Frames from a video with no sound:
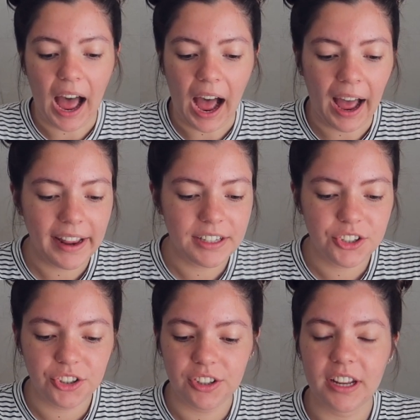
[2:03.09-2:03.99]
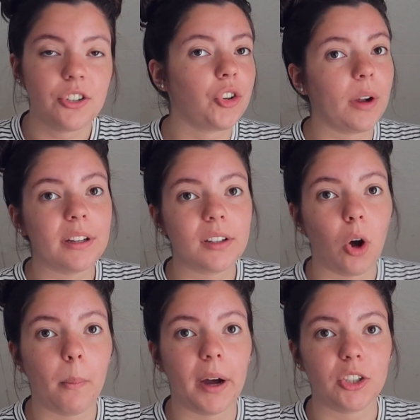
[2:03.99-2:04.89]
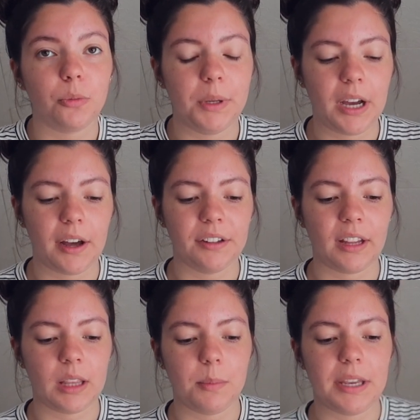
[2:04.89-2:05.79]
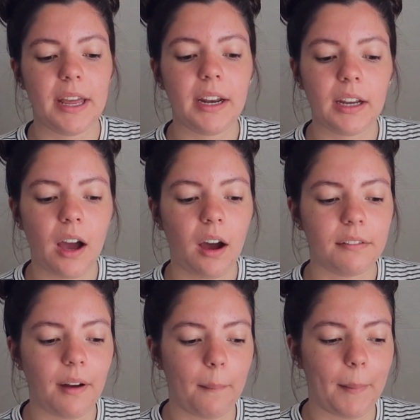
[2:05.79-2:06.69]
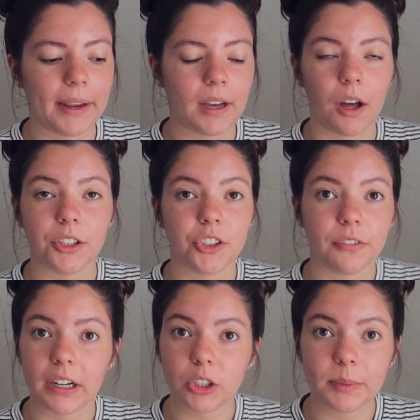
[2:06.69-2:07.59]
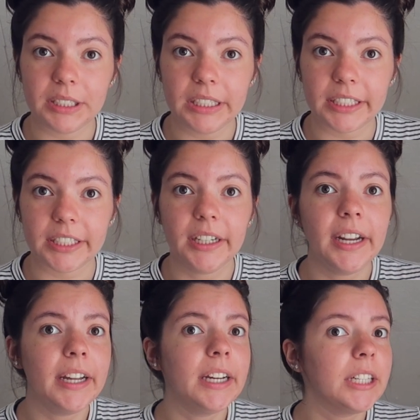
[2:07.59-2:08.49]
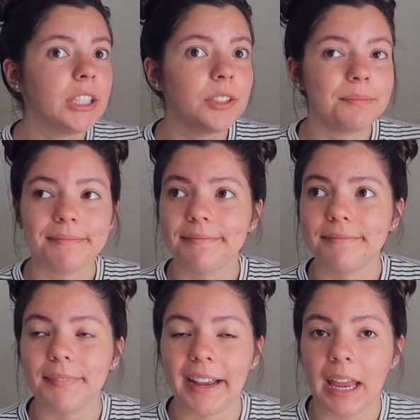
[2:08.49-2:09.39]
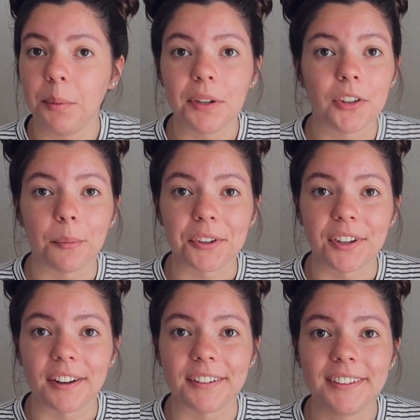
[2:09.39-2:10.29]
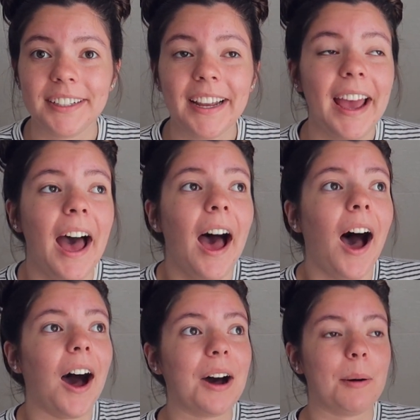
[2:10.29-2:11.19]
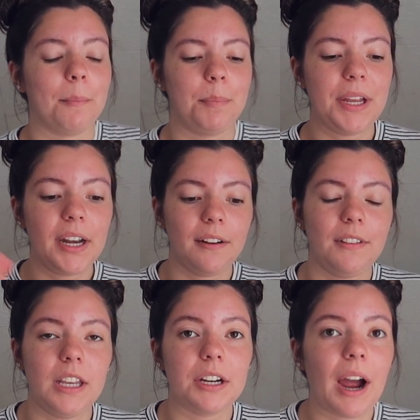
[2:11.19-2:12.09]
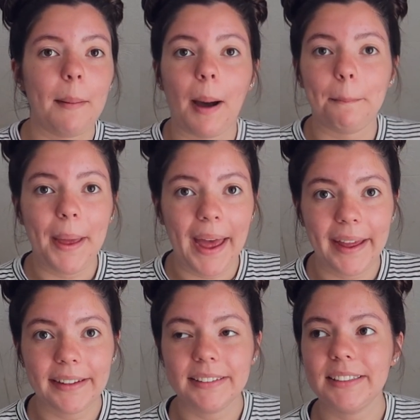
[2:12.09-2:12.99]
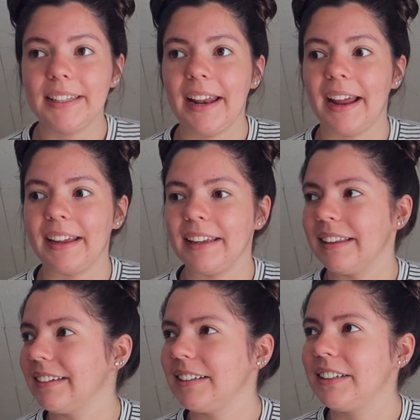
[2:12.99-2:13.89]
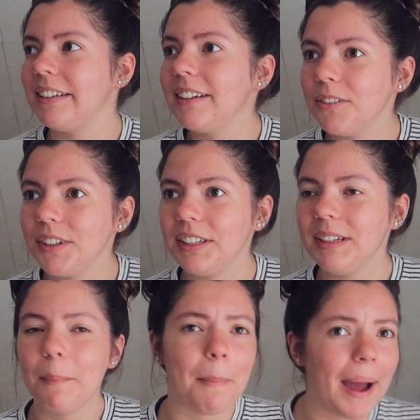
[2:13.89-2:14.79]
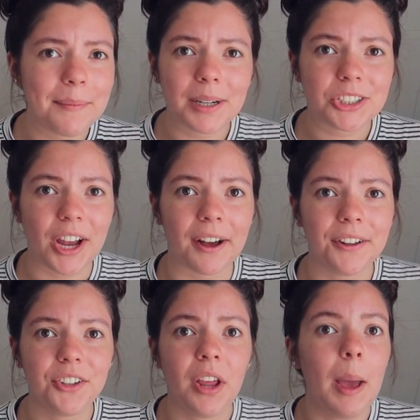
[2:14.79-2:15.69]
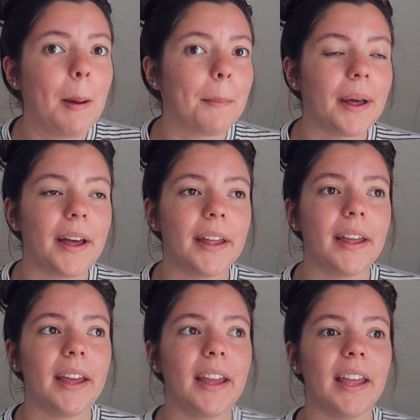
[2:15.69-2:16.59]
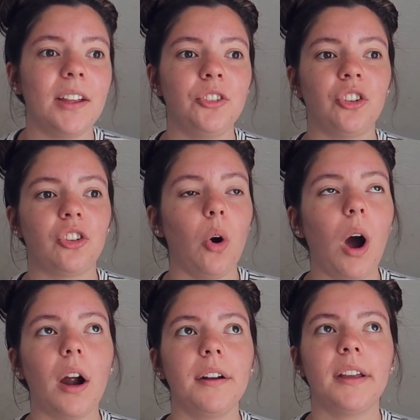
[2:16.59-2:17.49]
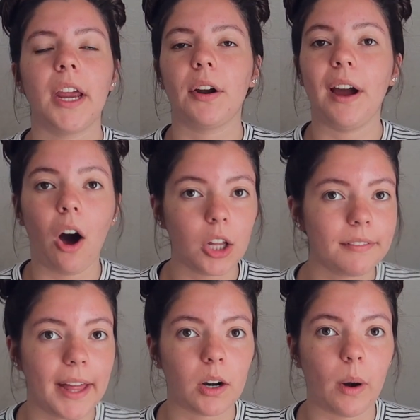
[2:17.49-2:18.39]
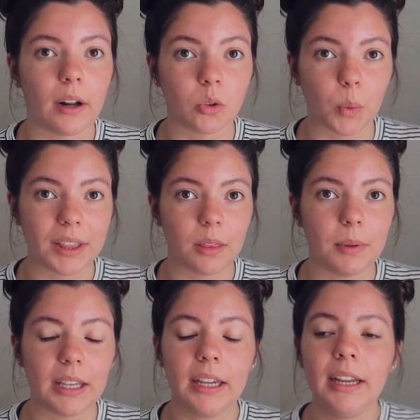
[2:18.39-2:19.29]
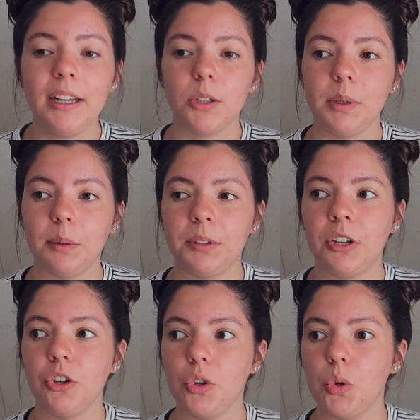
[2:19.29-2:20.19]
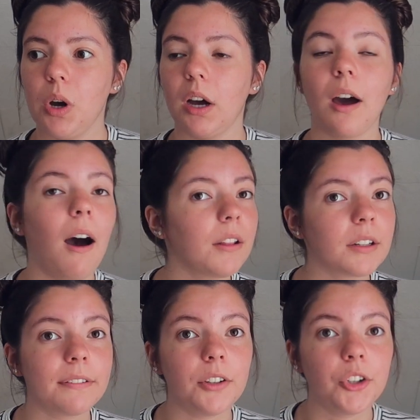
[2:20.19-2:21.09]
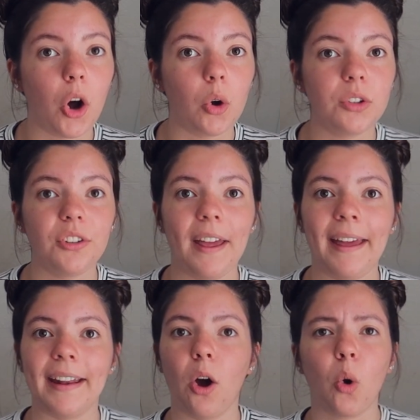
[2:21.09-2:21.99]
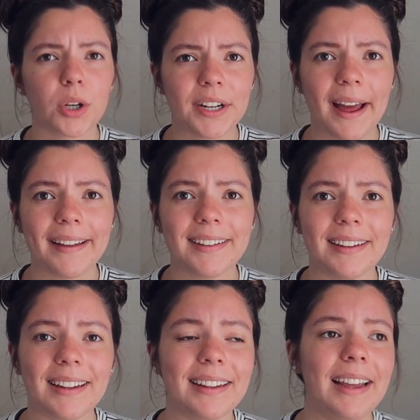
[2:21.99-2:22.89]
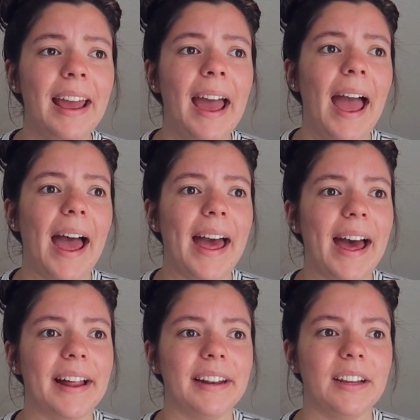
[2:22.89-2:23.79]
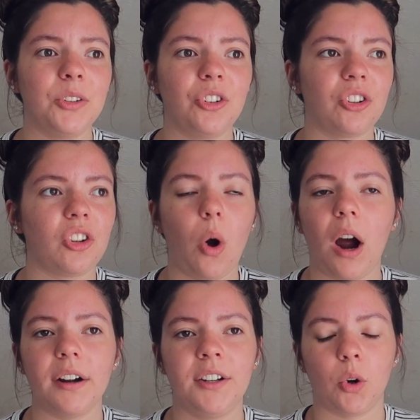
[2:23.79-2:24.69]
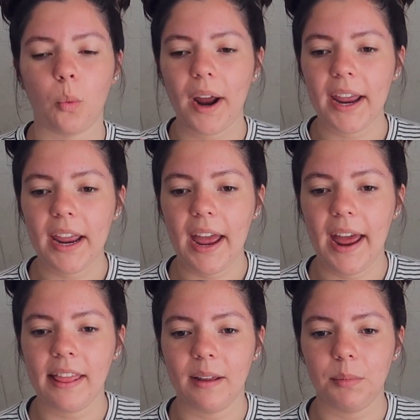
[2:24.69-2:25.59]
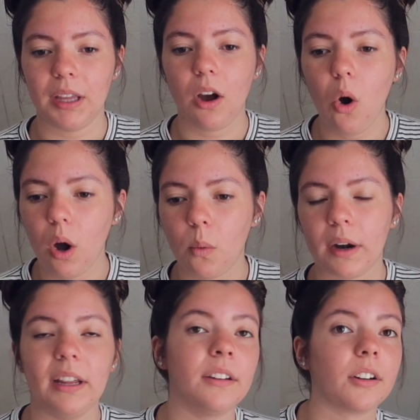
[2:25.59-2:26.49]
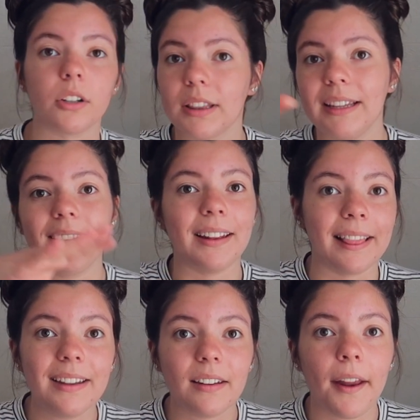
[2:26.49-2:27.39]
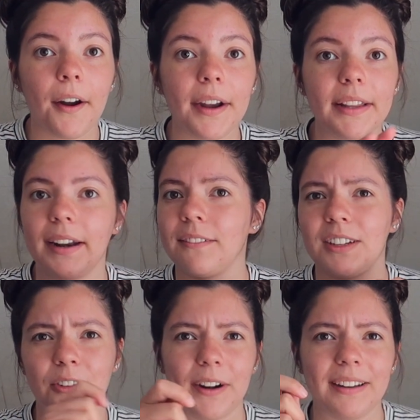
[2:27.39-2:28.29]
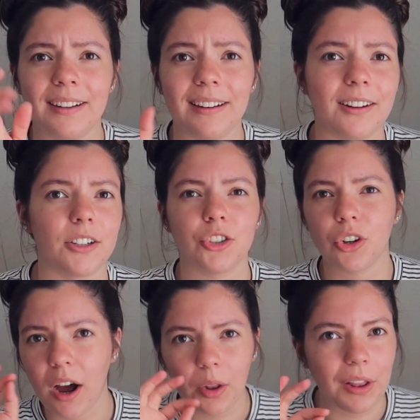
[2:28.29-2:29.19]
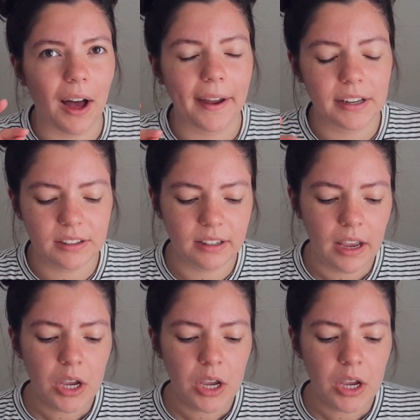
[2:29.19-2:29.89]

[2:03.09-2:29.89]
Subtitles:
I just enjoy it so much because at the beginning of my college freshman year, I can't believe it's almost done, beginning of the year I bought pens and I didn't really buy much else, but it was just so hard to carry all of that around with me to be able to do colorful notes and organize it, and it was just so hard to write and then be like, oh, I want to insert this in this area, then I have to erase it or draw lines.